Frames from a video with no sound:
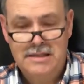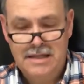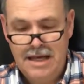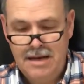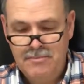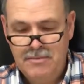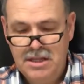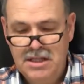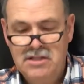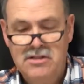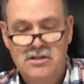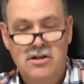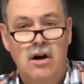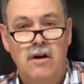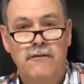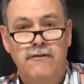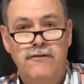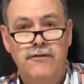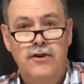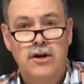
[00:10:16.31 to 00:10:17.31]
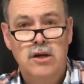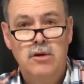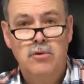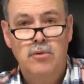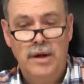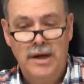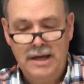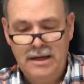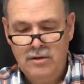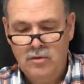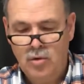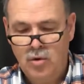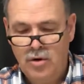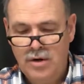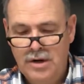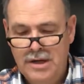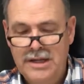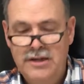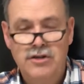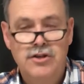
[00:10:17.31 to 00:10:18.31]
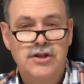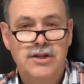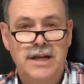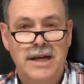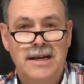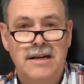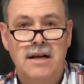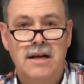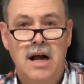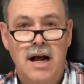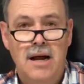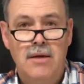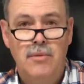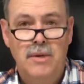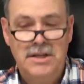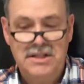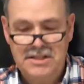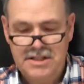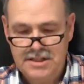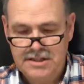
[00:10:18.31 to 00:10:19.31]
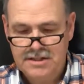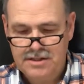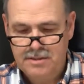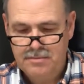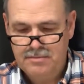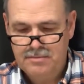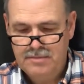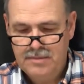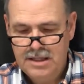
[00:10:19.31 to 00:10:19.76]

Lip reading: That means our freeway or interstate highway system.